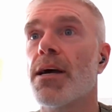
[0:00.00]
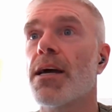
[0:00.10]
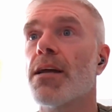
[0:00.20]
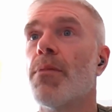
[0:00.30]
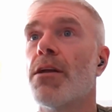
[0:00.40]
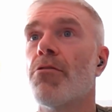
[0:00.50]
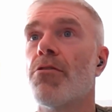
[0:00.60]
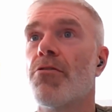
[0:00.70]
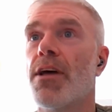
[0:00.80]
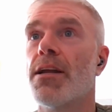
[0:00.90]
get a better
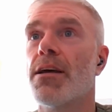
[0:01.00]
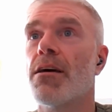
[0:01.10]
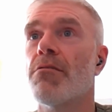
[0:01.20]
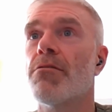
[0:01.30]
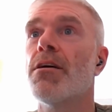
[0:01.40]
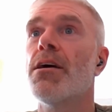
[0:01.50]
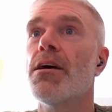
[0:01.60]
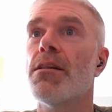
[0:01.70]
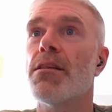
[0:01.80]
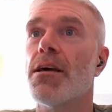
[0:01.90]
understanding of,
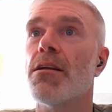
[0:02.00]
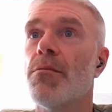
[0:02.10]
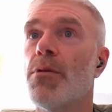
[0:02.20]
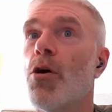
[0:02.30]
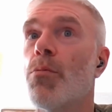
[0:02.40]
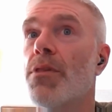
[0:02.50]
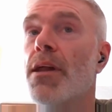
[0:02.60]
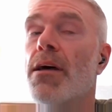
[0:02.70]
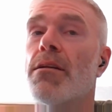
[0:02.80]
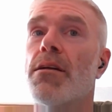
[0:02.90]
then I'd be open to that.